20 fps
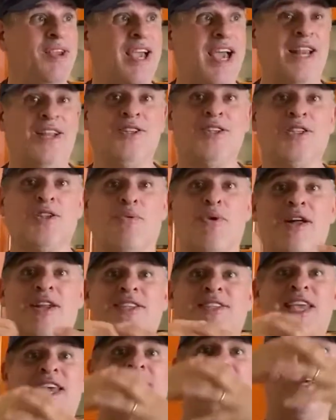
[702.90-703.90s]
And it doesn't want
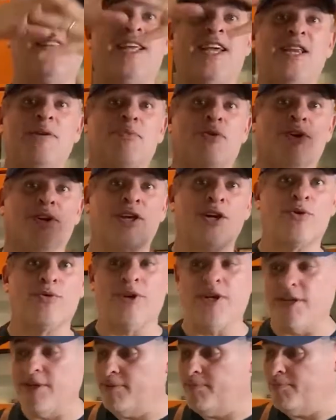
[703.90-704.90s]
to take in any more
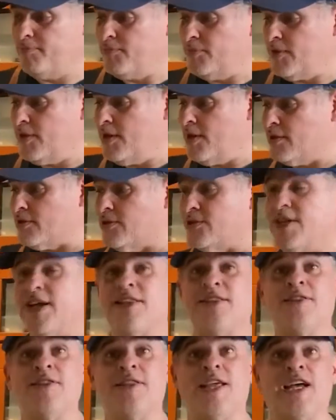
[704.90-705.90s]
liquid. So
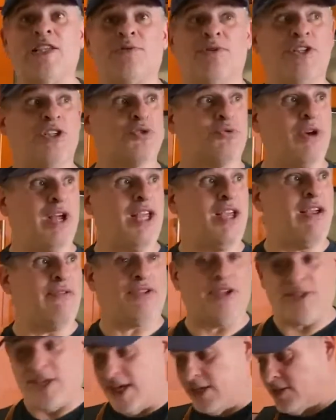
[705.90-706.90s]
then that's when it's ready. You have
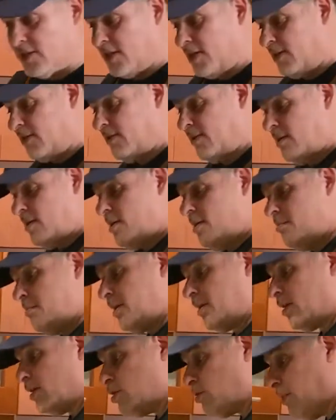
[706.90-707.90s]
to taste it
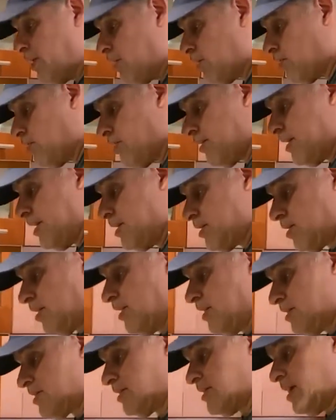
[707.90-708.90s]
because you want to cook it till
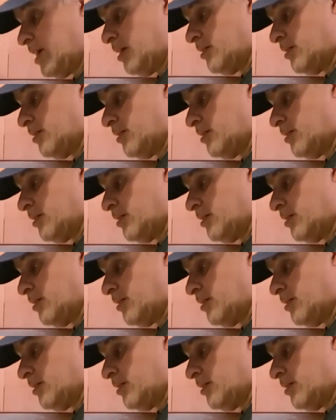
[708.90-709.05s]
it's al